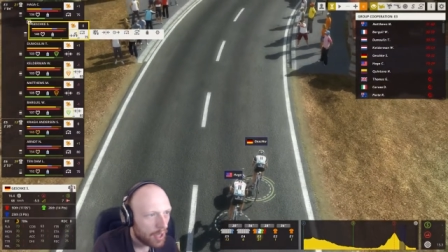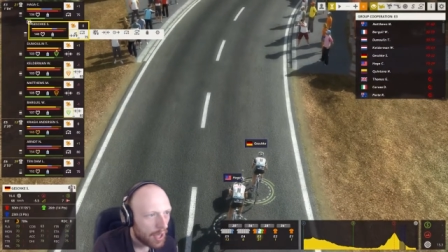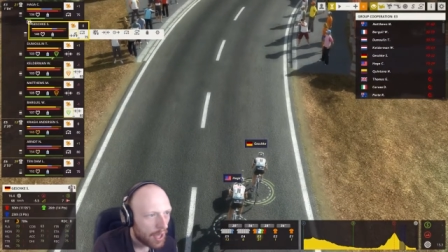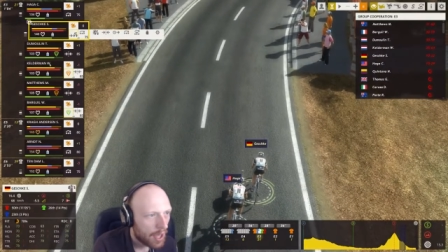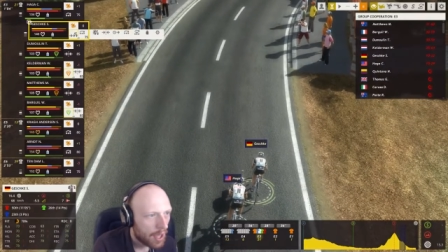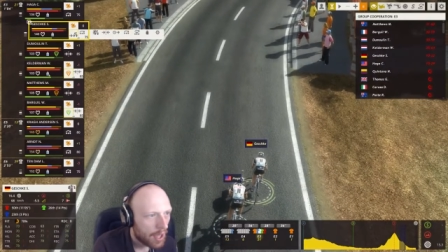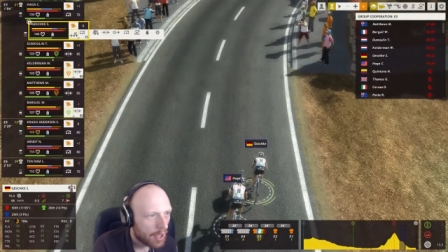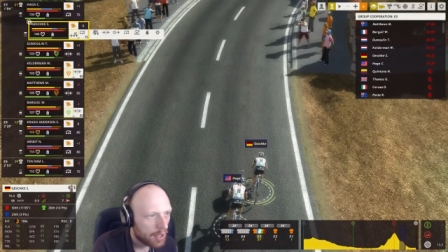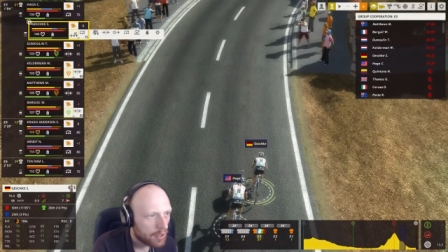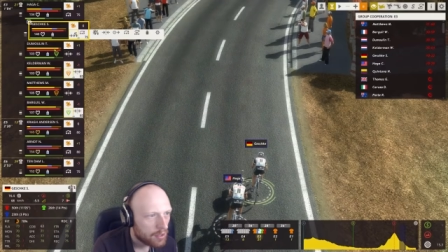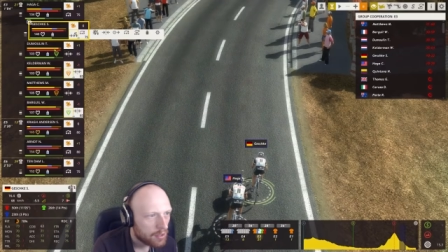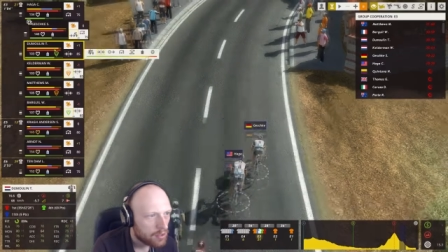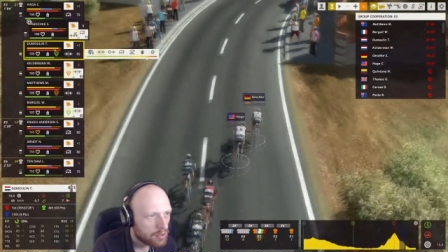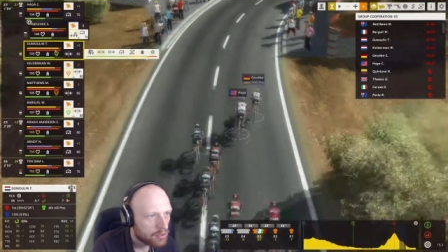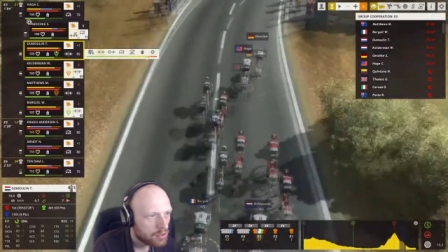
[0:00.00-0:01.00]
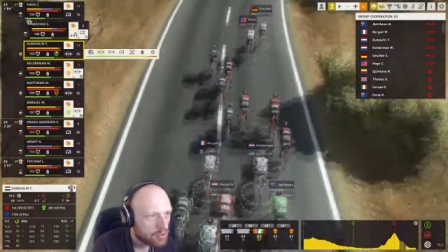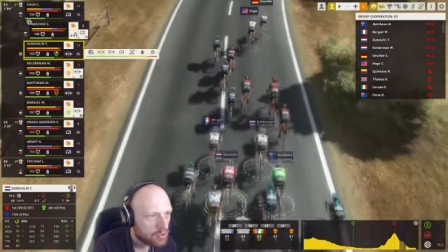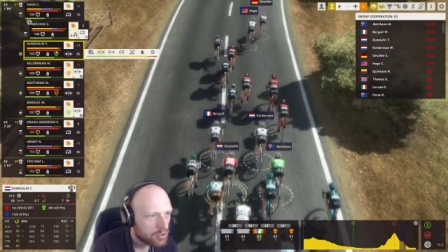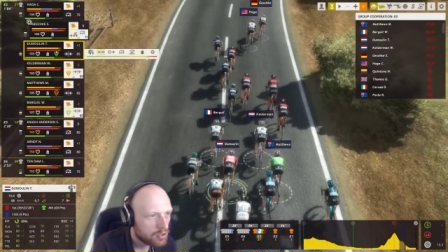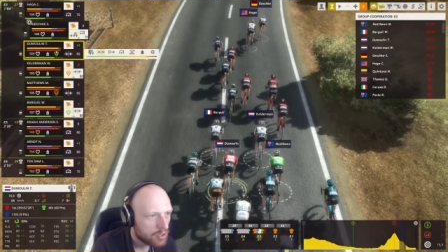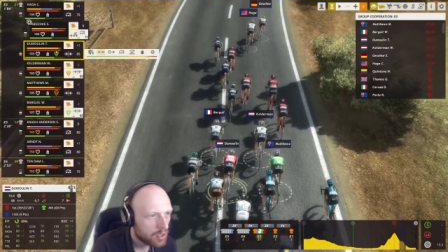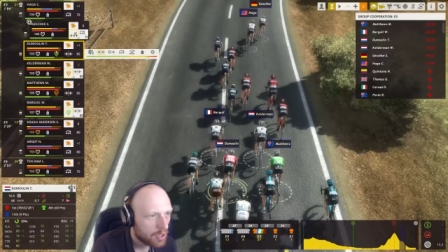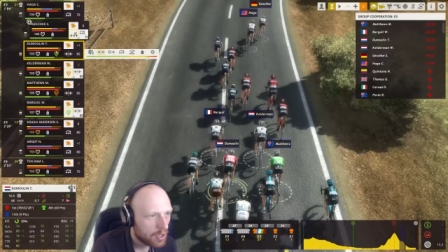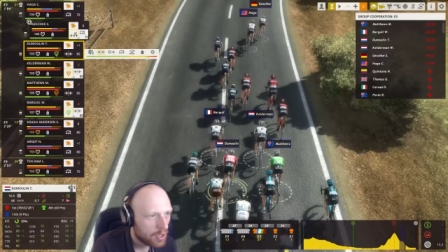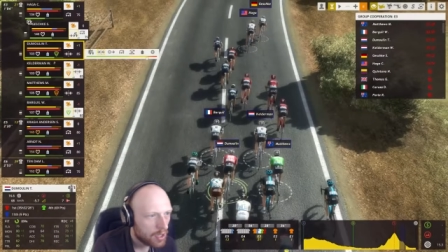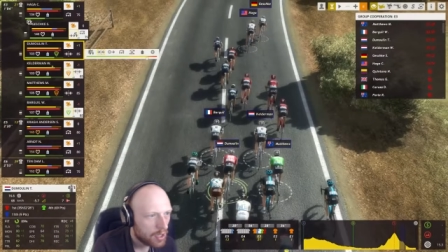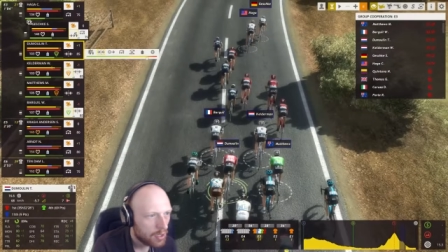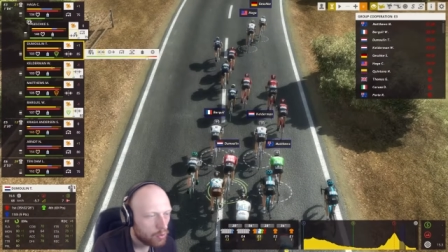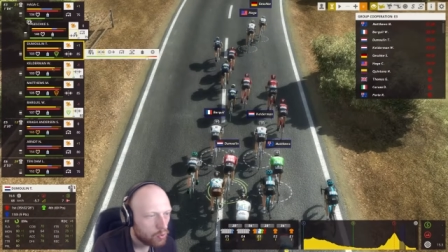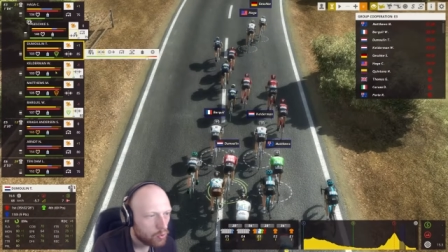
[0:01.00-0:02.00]
And
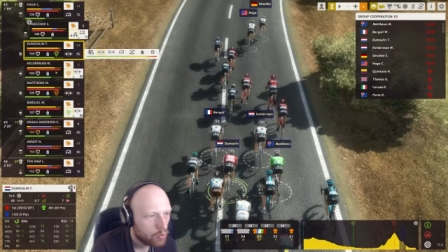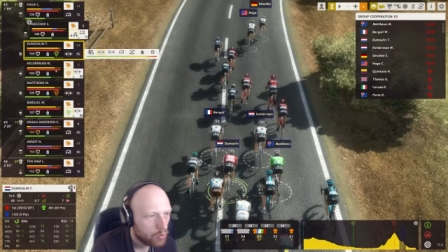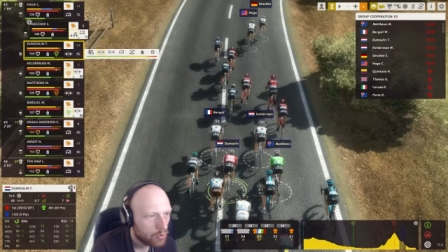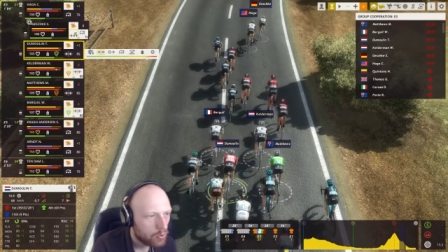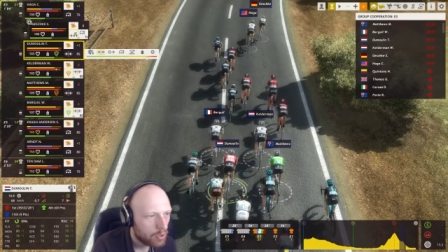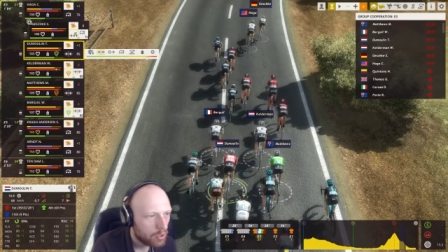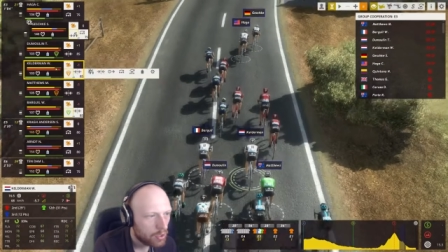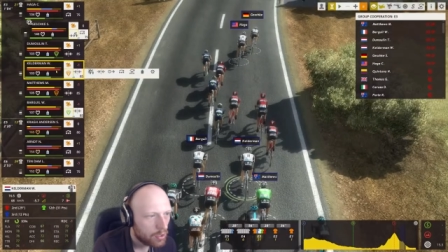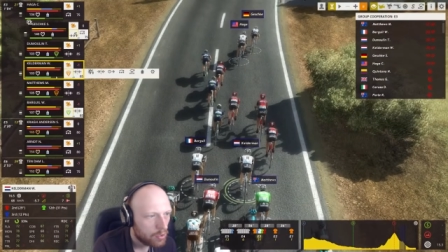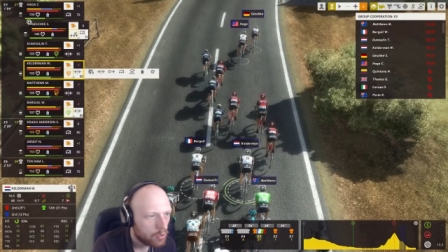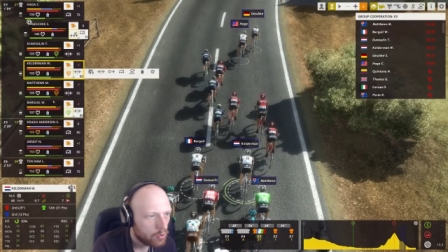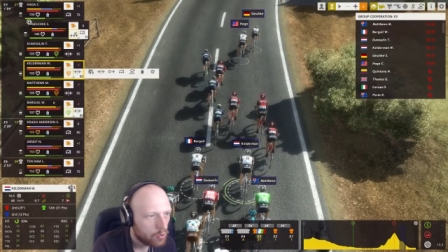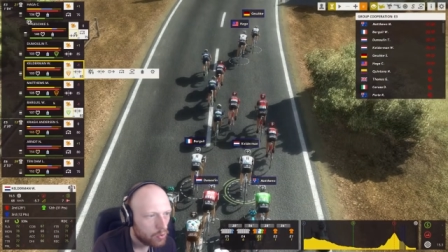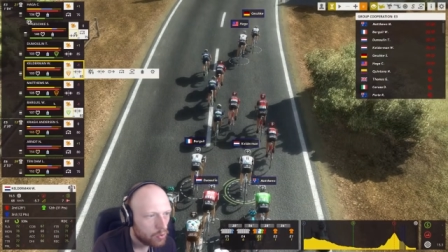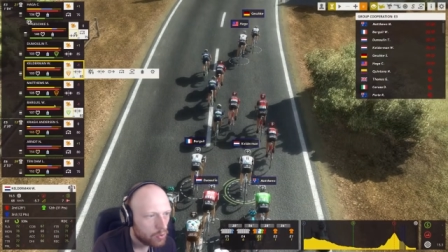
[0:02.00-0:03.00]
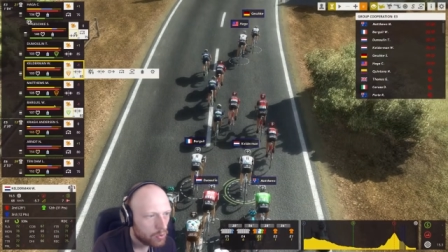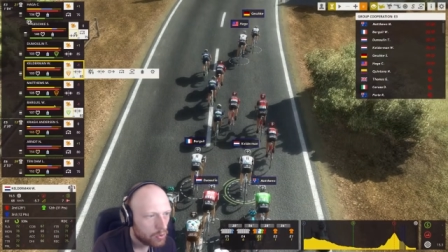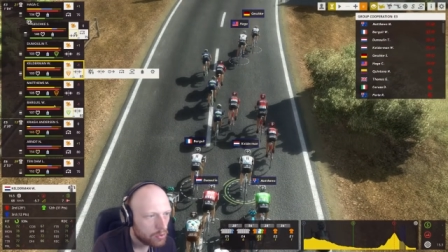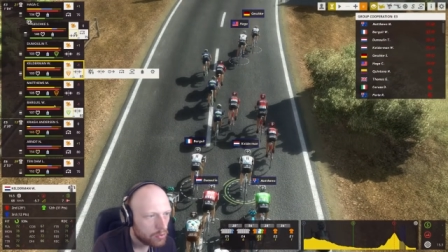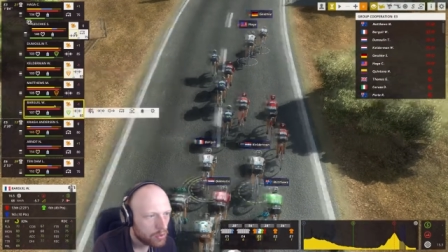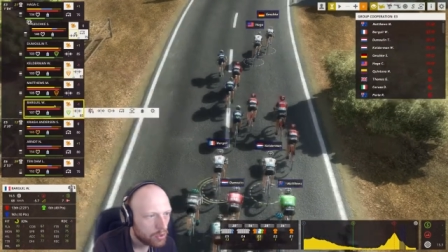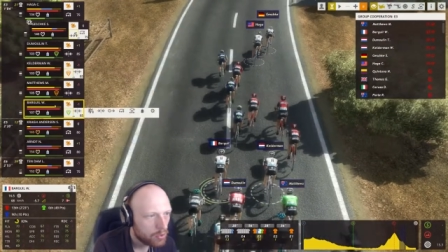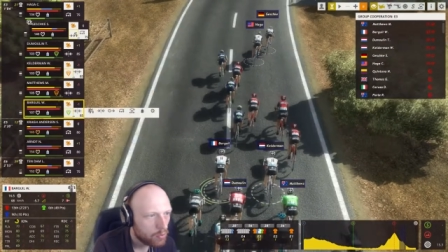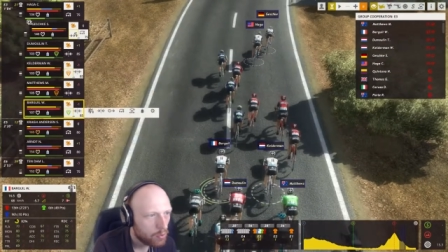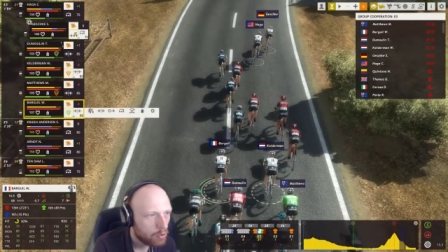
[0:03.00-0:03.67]
uh ooh, ooh, what do we do?